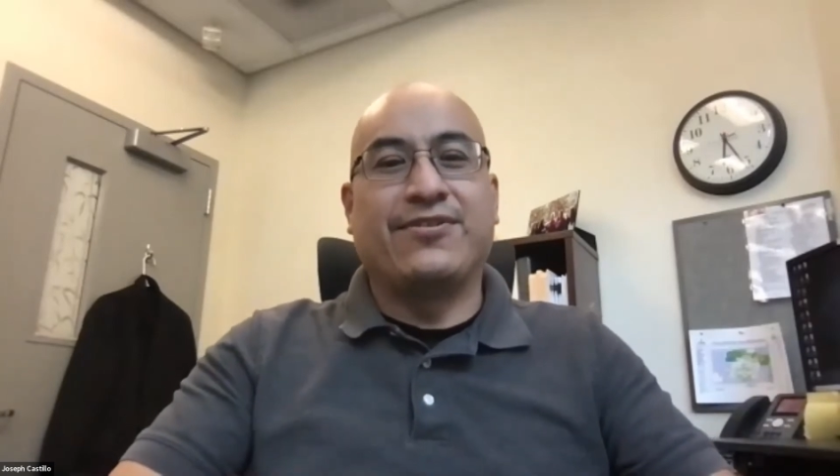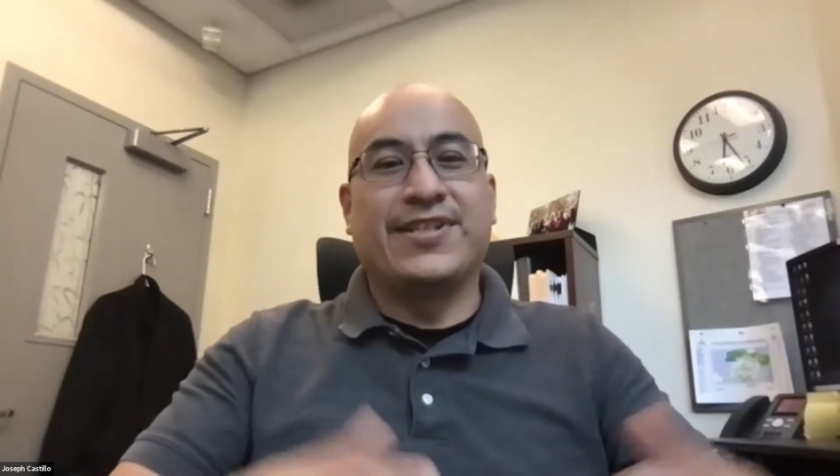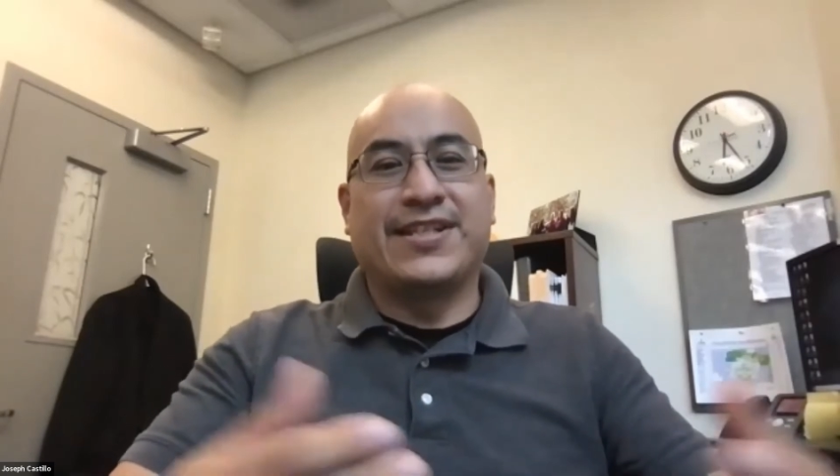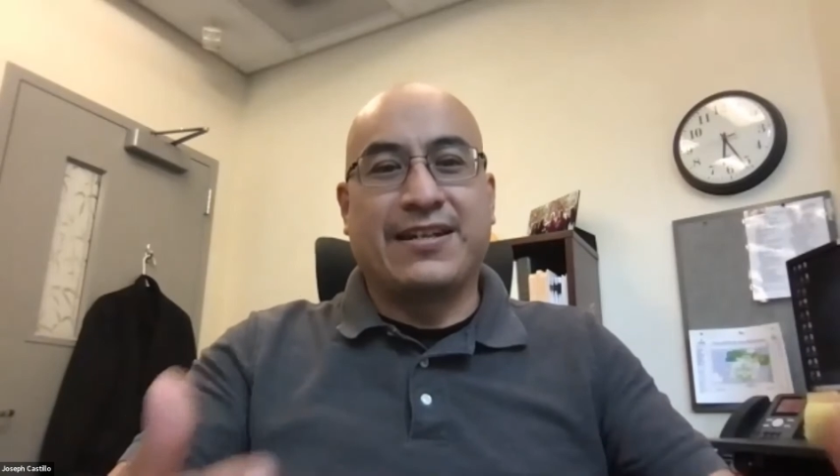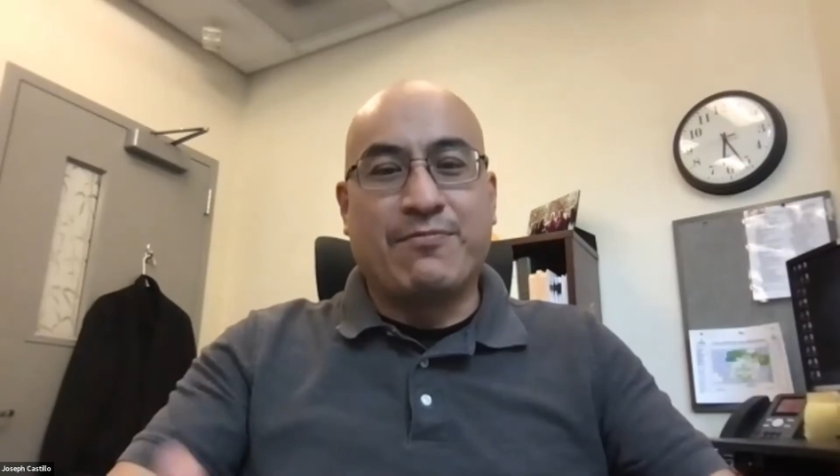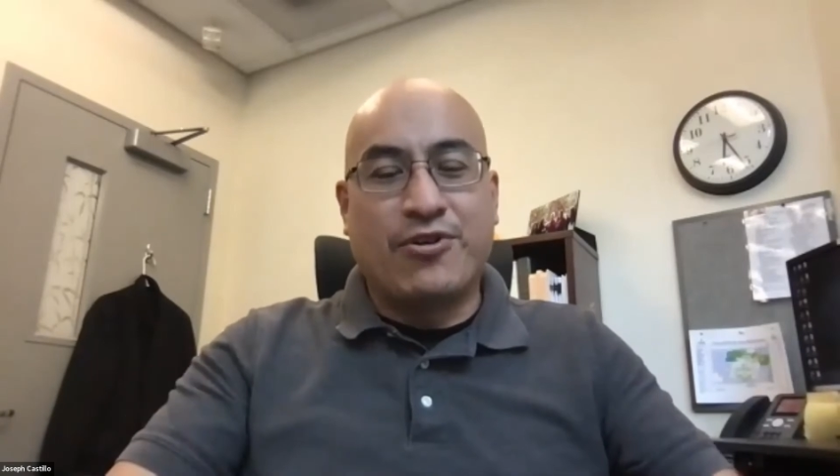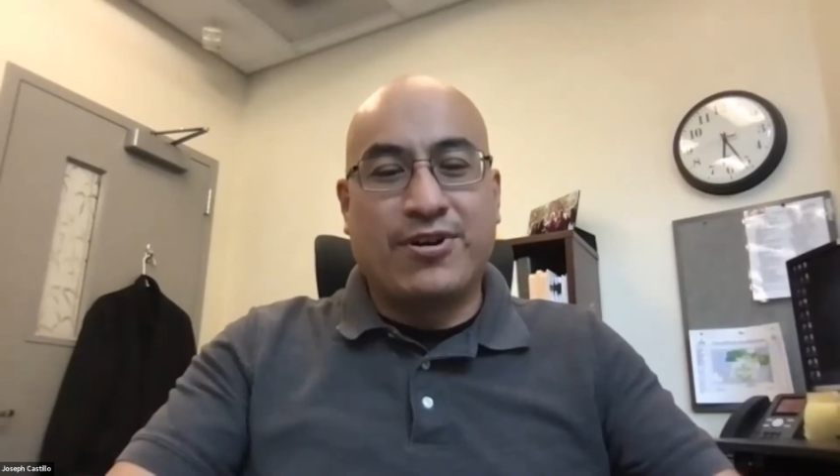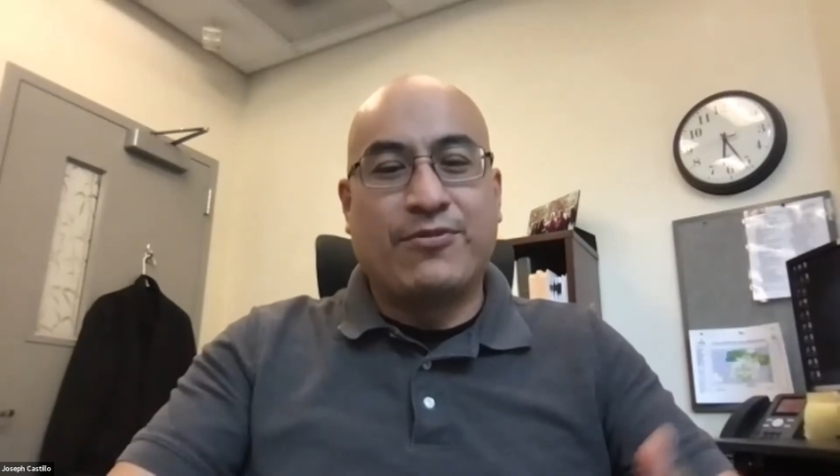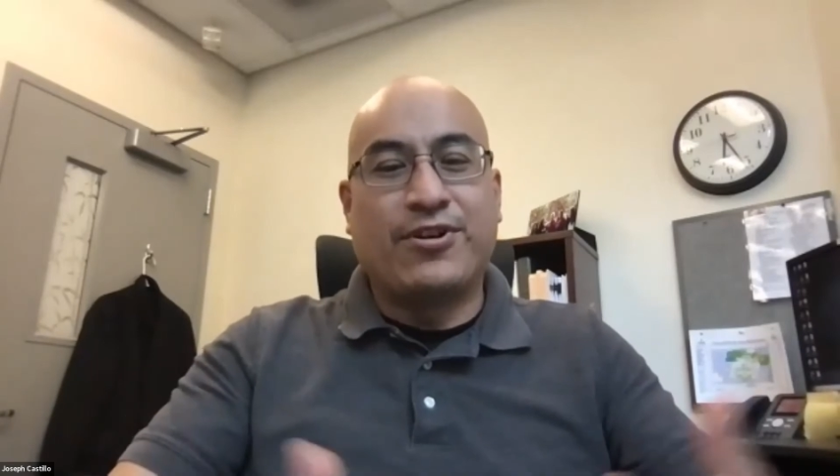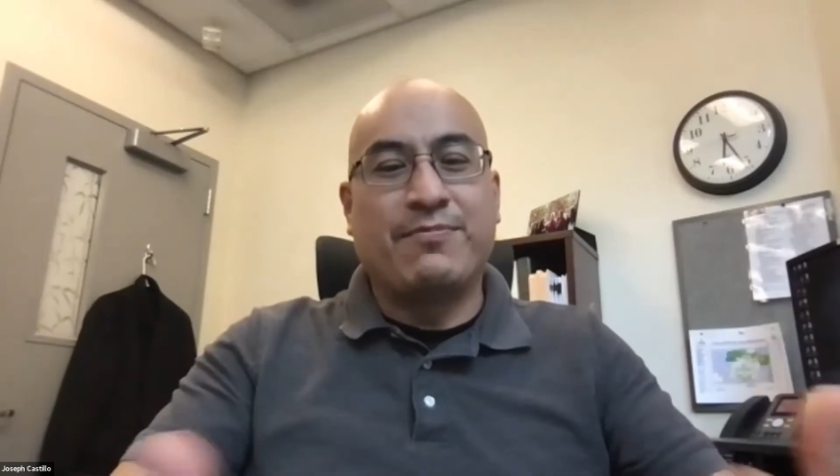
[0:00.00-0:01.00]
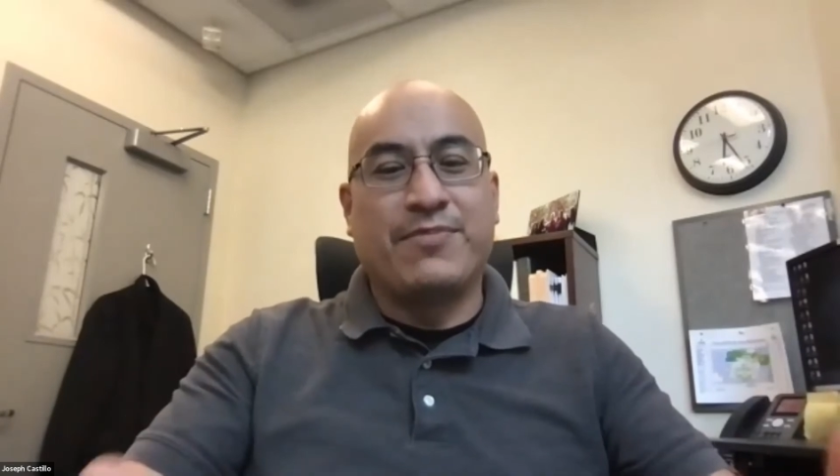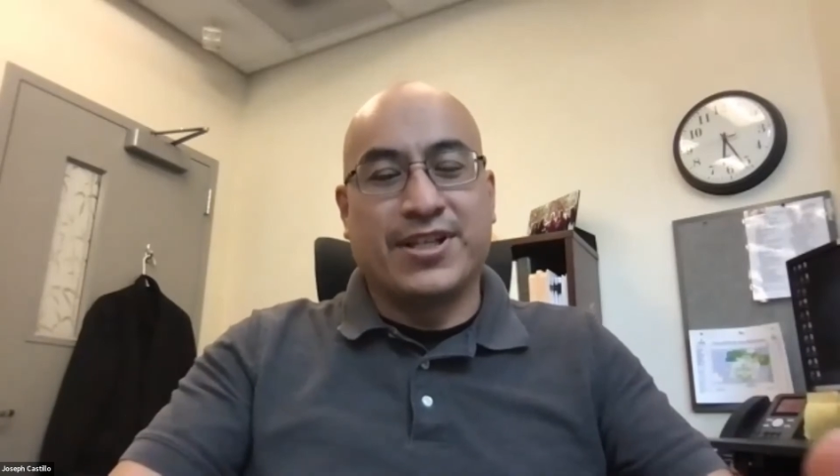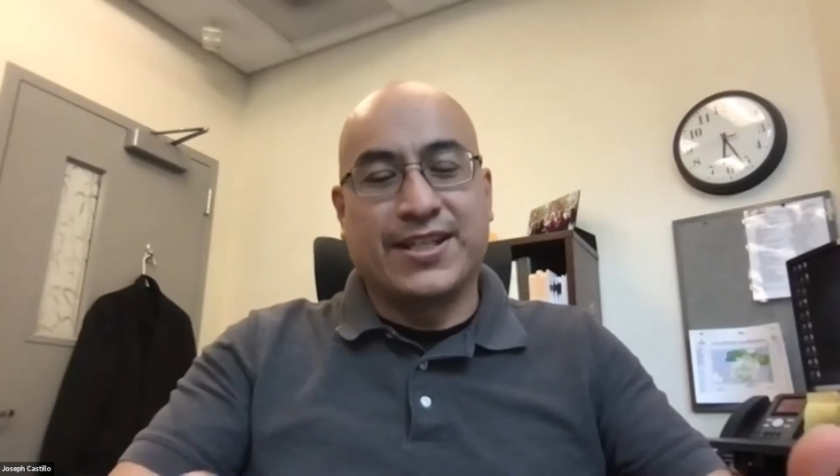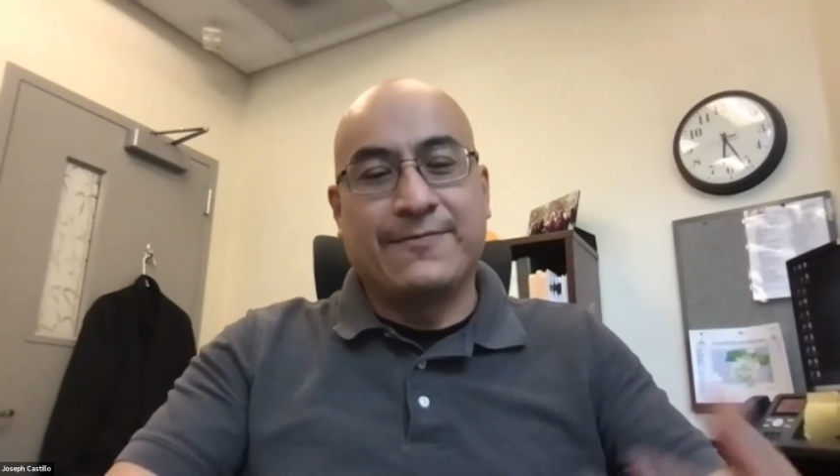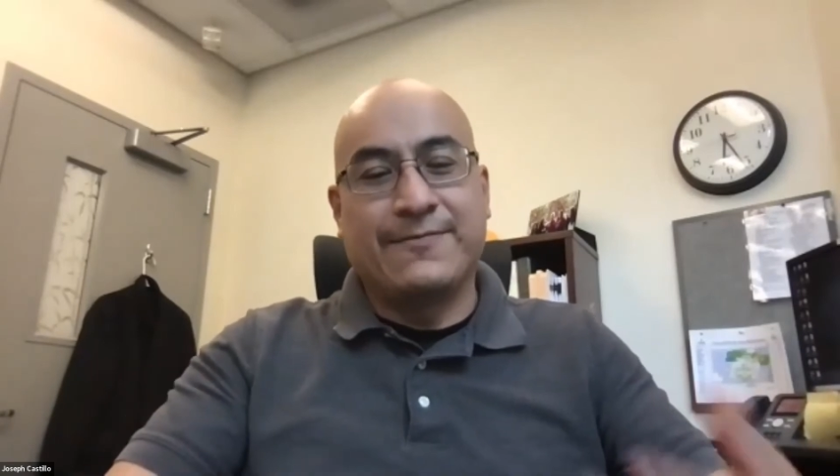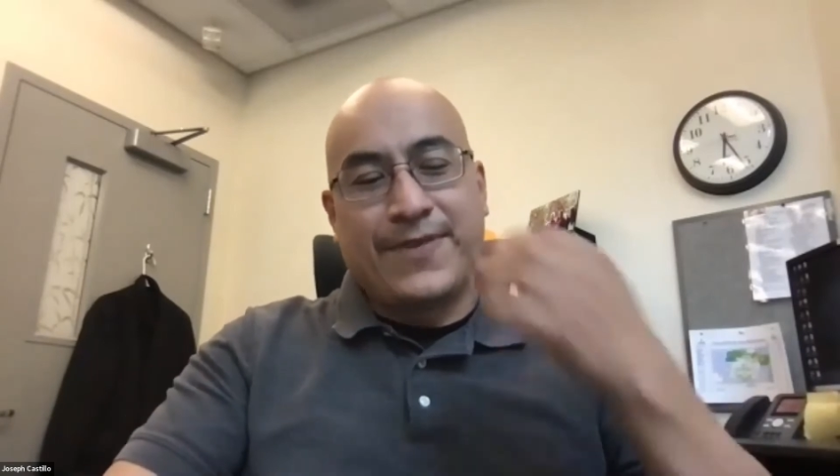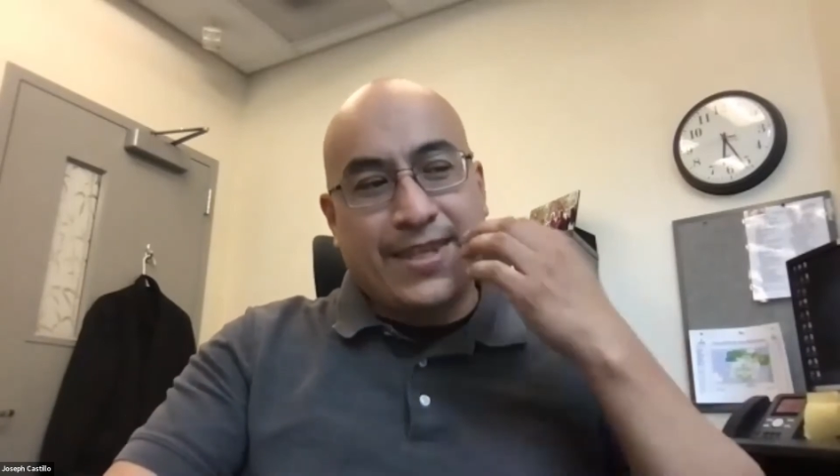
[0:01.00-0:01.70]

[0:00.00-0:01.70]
always getting more and more billing,